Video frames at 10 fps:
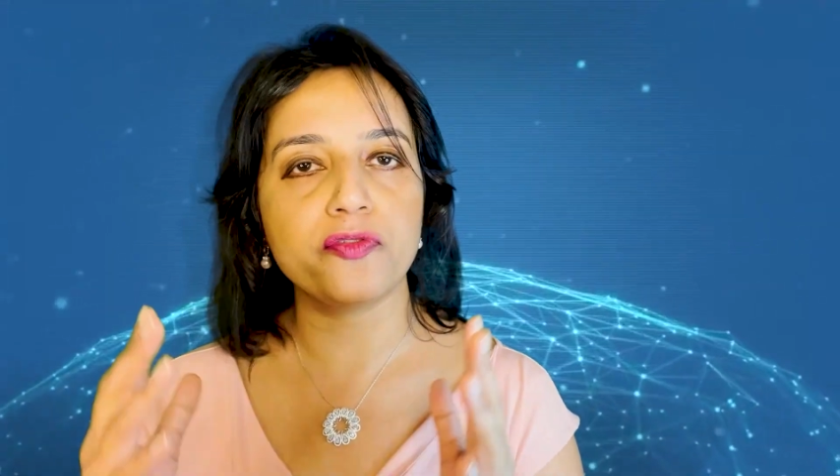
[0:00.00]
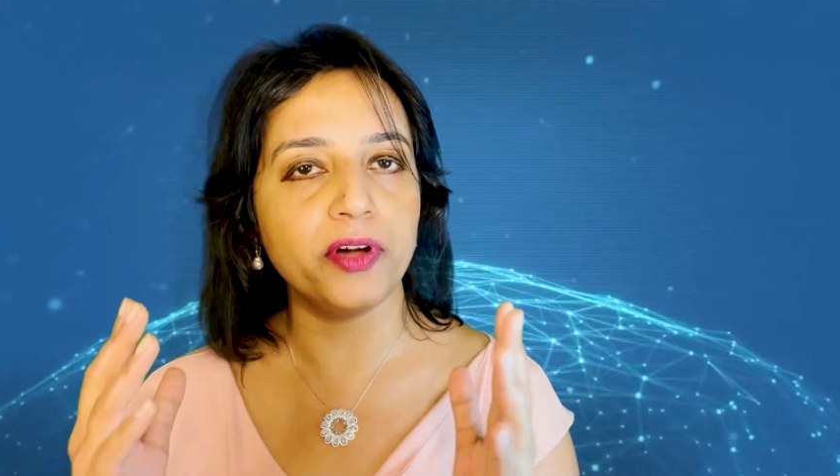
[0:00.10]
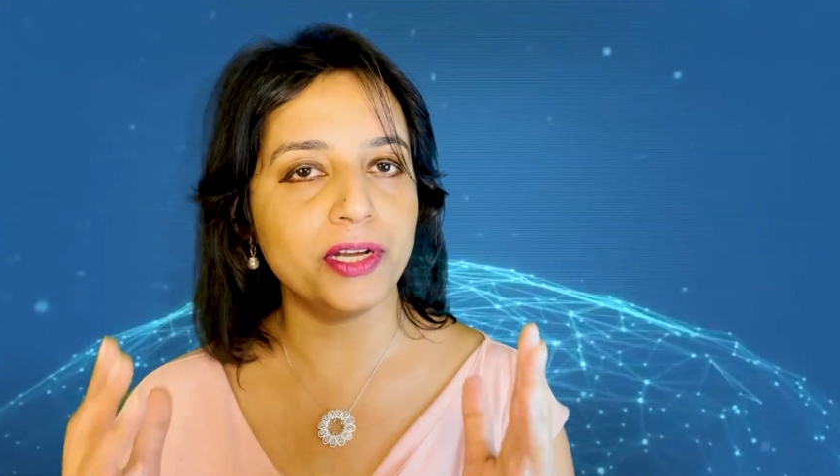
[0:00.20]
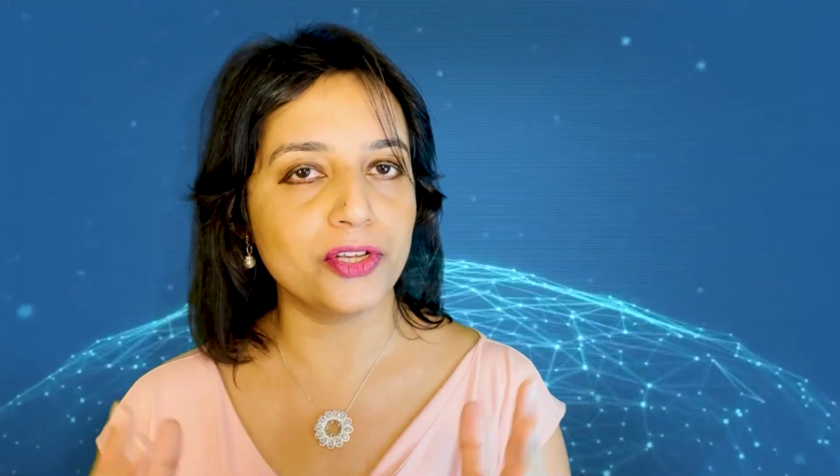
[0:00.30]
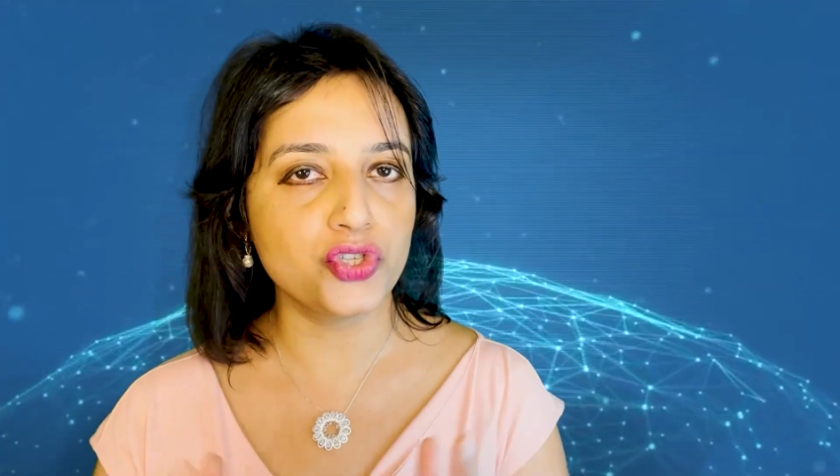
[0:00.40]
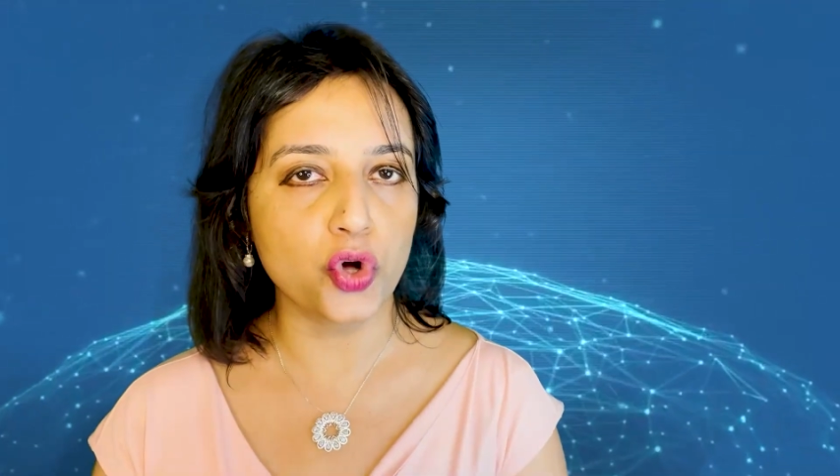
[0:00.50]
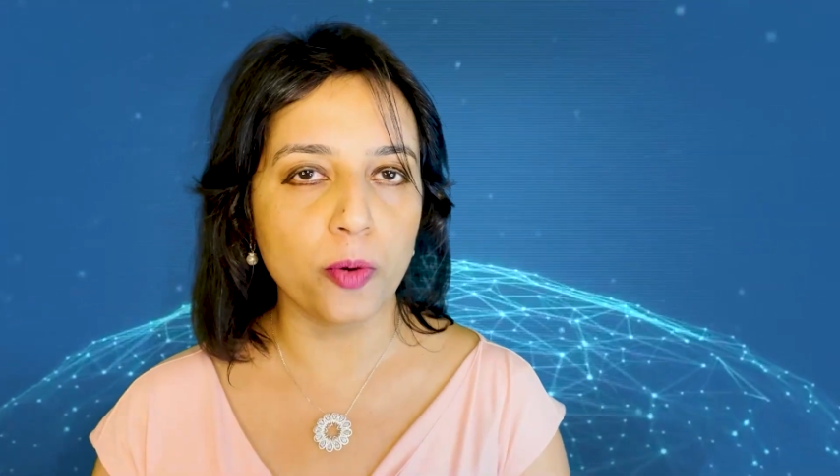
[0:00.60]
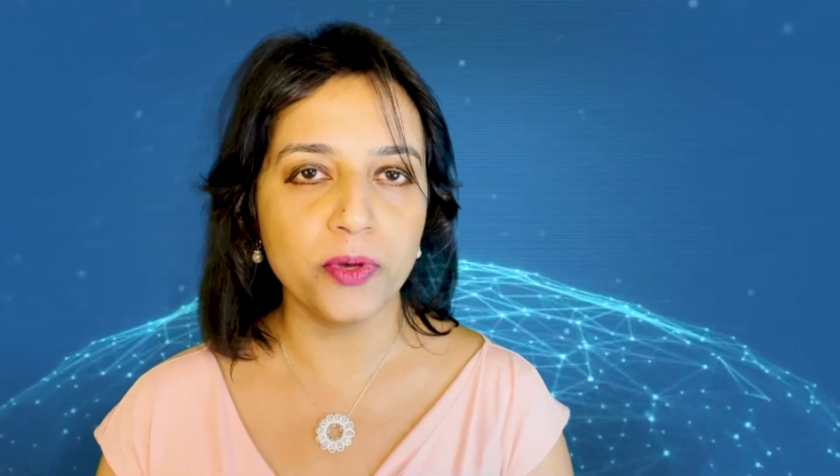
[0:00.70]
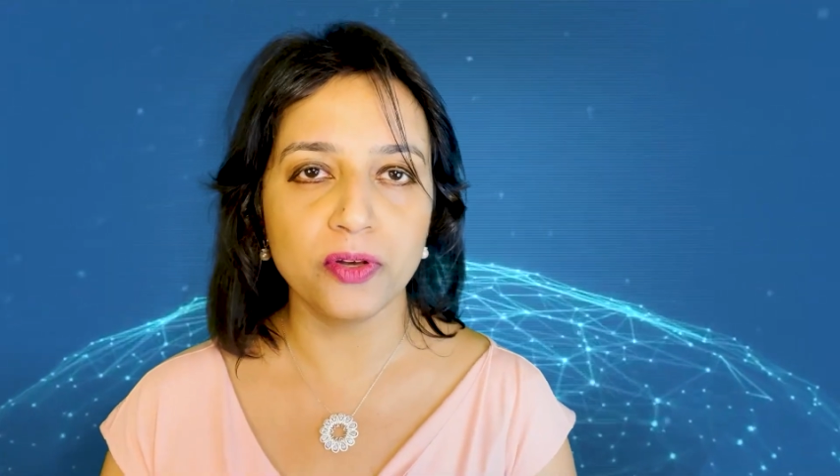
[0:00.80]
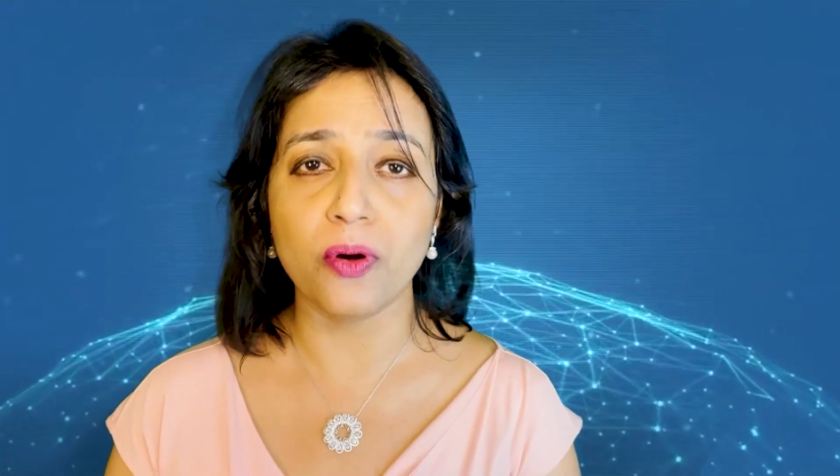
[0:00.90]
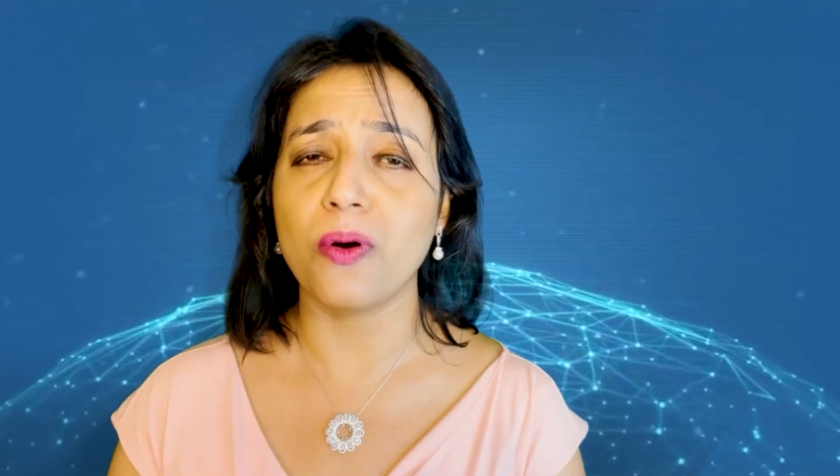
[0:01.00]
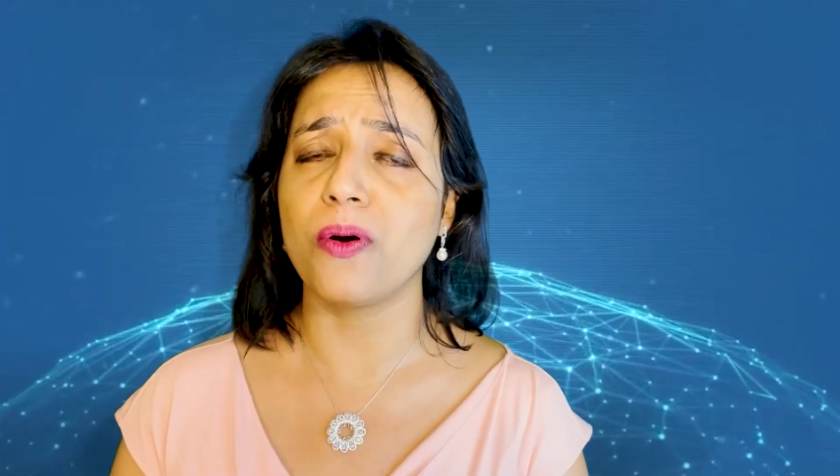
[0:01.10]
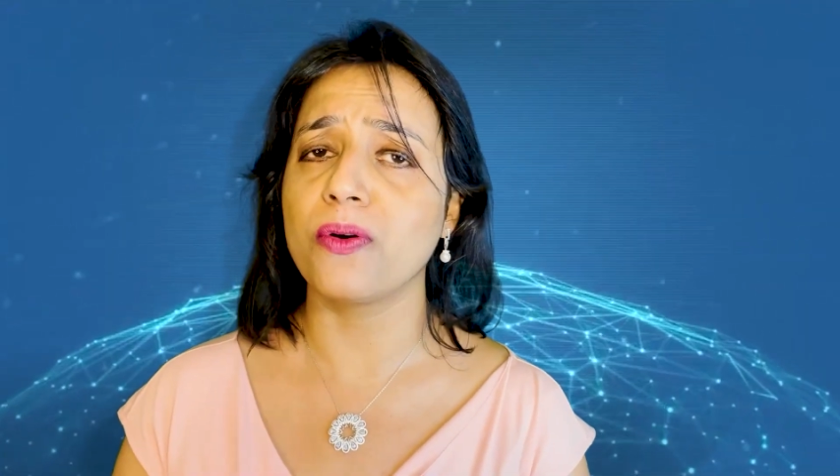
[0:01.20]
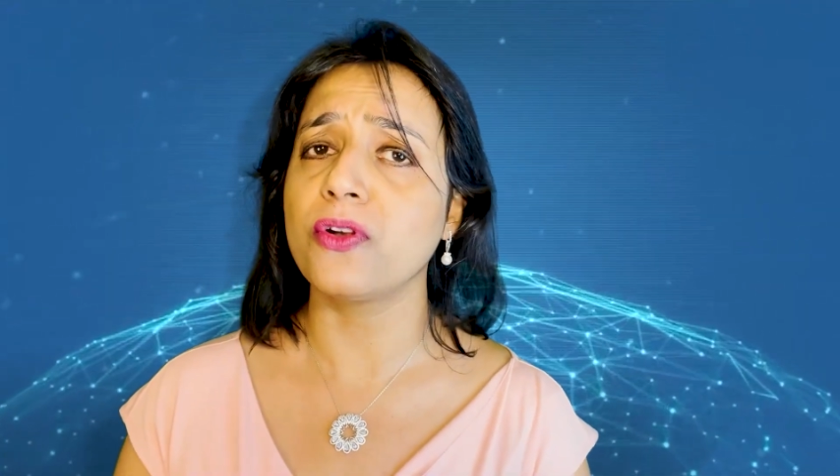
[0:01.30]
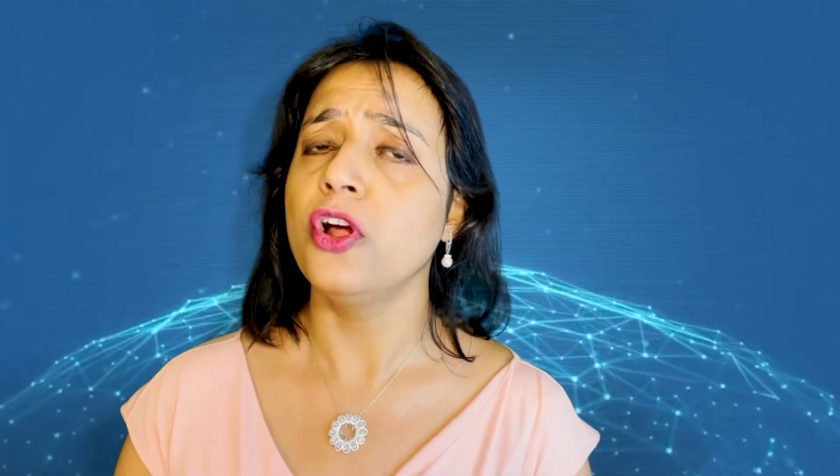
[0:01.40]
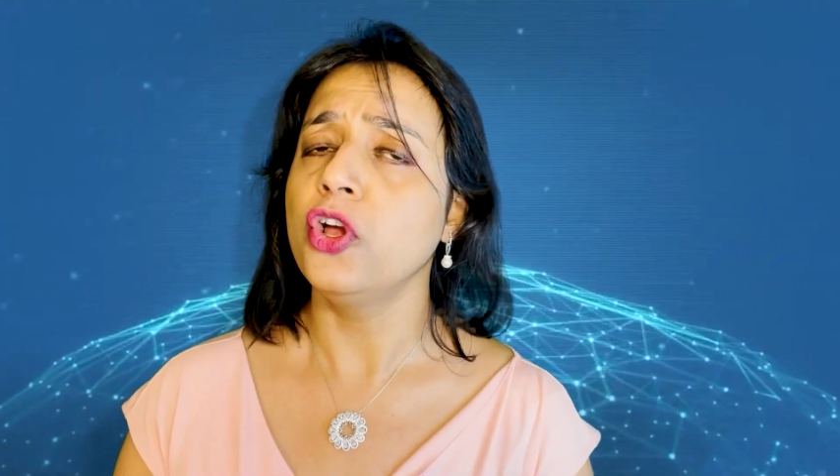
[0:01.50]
find a job in or